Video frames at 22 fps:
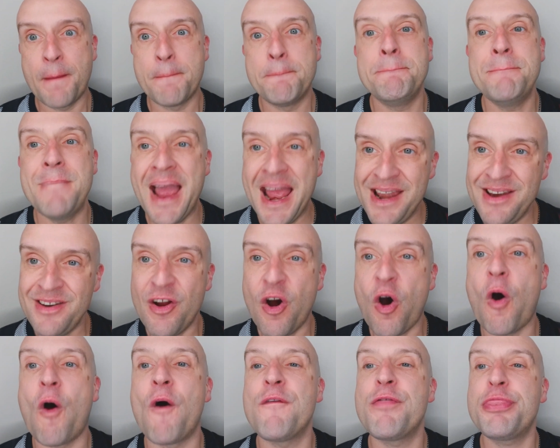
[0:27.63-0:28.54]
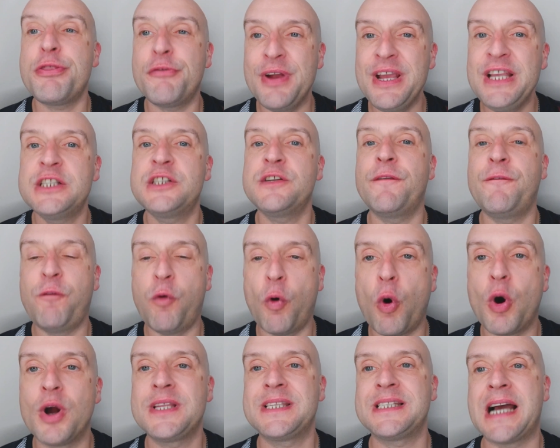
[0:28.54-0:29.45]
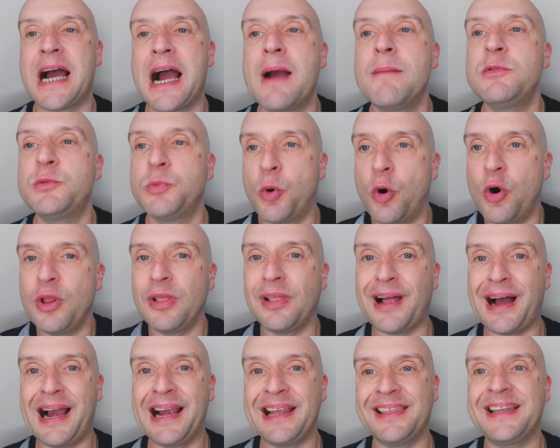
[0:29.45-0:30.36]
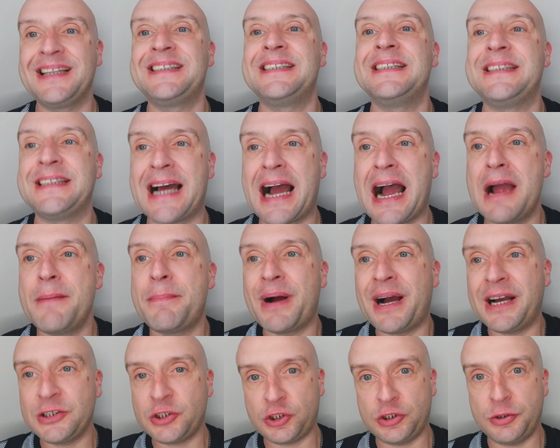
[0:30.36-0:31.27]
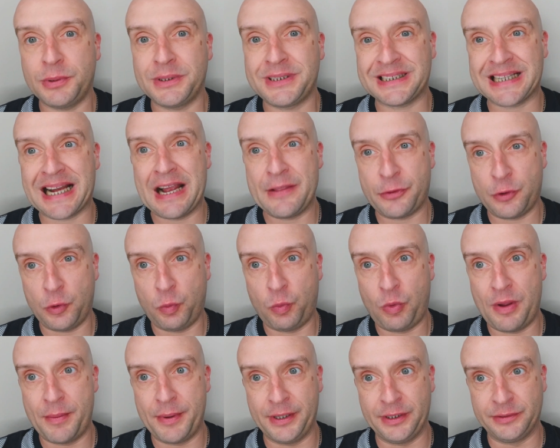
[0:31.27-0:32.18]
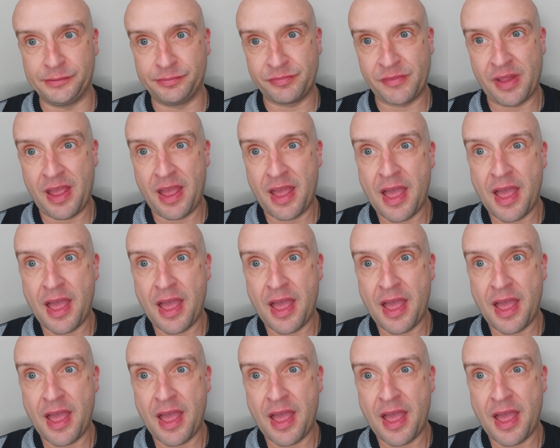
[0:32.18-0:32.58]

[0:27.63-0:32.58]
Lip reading: Men are 3 to 4 times more likely to die by suicide than women.